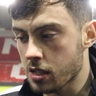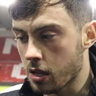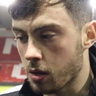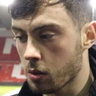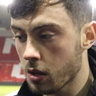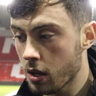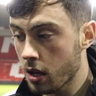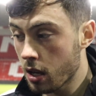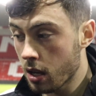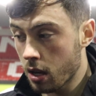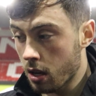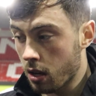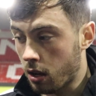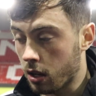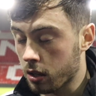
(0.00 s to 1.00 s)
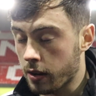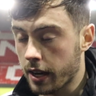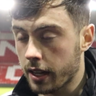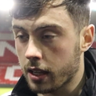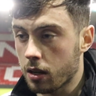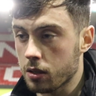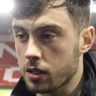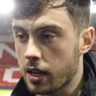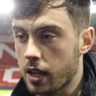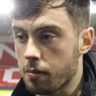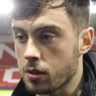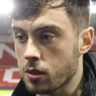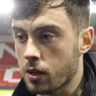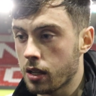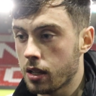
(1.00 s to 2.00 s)
So all credit goes to
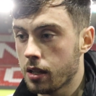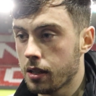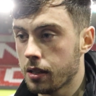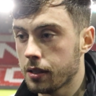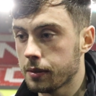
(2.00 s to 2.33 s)
them as well.